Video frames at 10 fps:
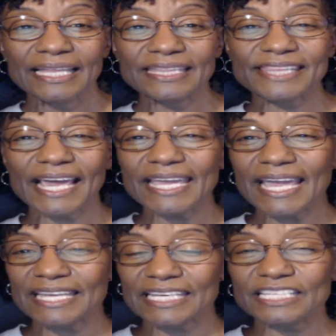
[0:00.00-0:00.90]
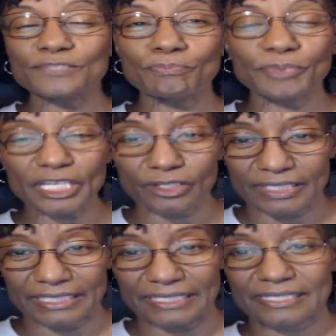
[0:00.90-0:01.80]
They had
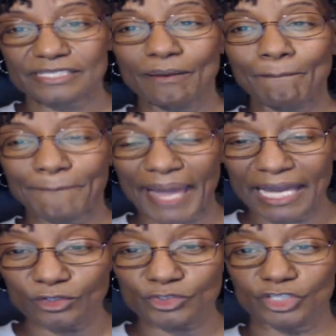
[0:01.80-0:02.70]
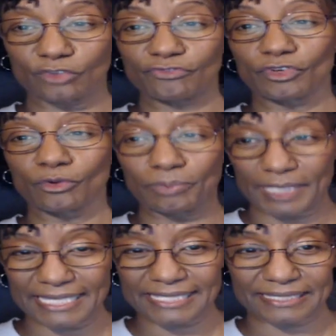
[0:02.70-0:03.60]
experienced bountiful
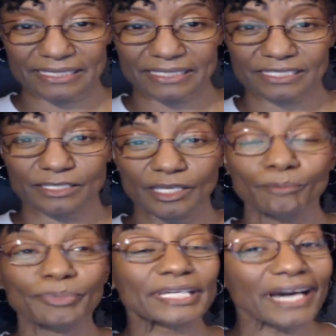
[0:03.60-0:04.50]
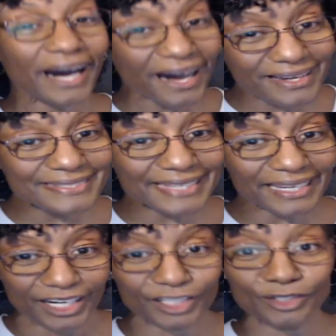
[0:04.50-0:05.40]
blessings because
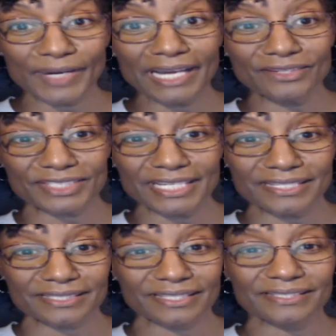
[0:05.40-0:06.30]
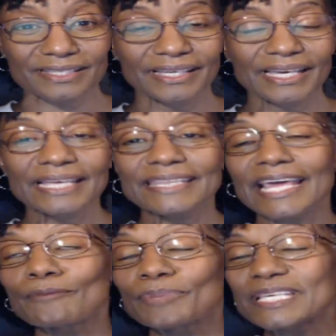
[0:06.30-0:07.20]
they hung around Jesus.
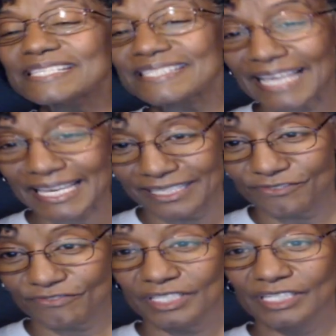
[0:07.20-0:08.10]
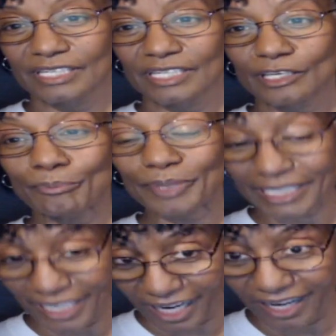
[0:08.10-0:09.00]
They had been safe
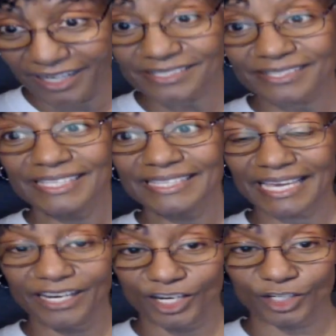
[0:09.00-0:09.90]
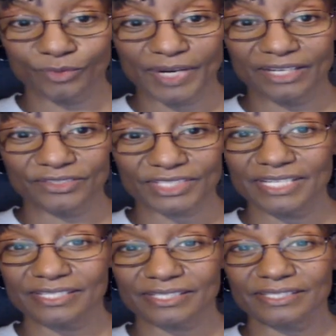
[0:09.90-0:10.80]
because they hung around
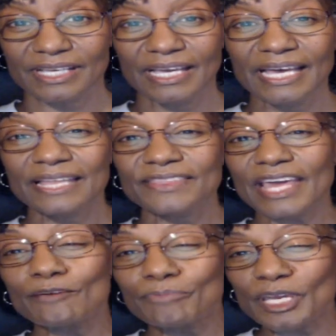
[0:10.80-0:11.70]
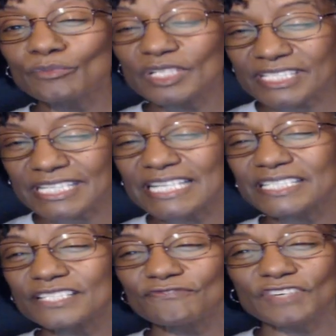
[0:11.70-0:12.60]
Jesus. They had been with
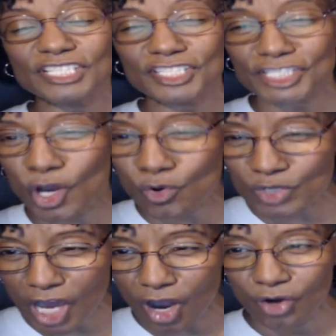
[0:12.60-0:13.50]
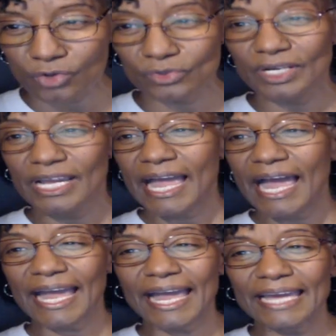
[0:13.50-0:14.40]
Jesus for so long
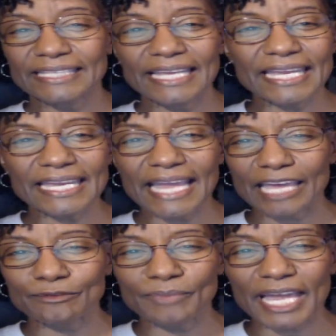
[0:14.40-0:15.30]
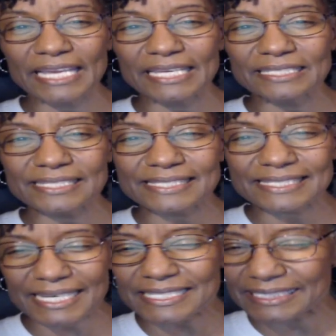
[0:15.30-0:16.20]
and, he had made
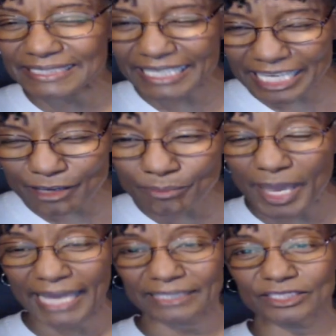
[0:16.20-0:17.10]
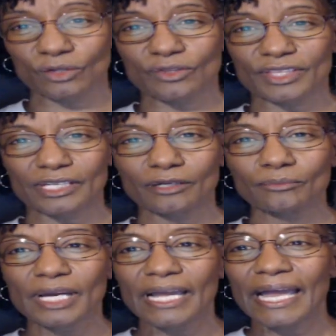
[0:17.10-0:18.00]
such an impact on
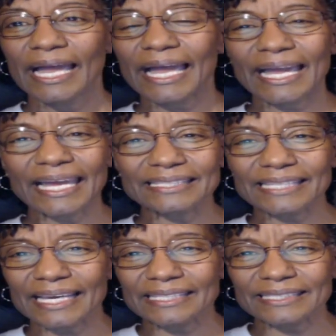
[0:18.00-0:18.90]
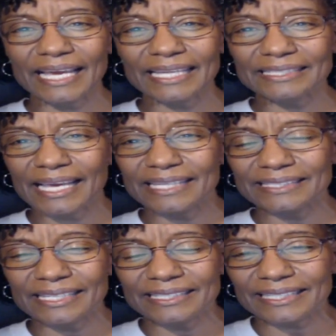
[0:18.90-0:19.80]
them and and and
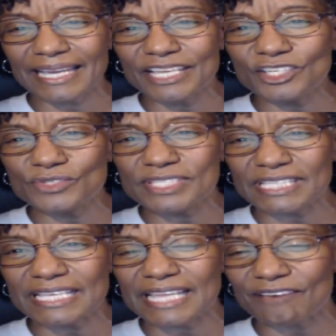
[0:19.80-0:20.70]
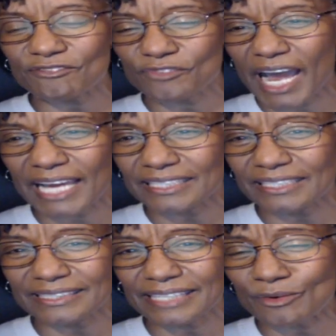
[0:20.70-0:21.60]
and can you see that
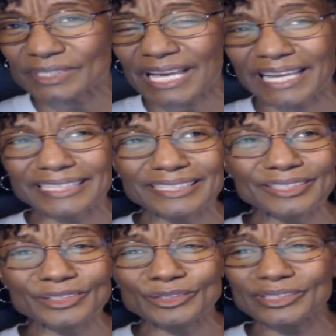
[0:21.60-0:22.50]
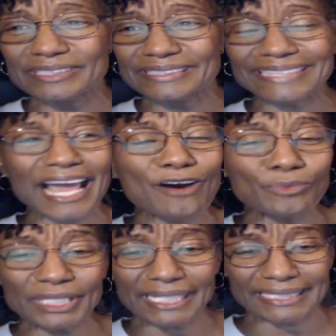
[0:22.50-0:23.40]
friday they were like now
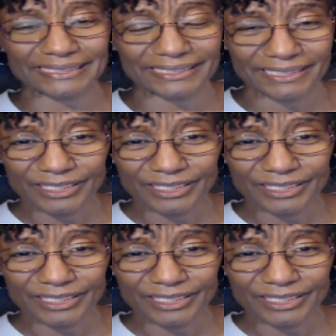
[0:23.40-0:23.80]
what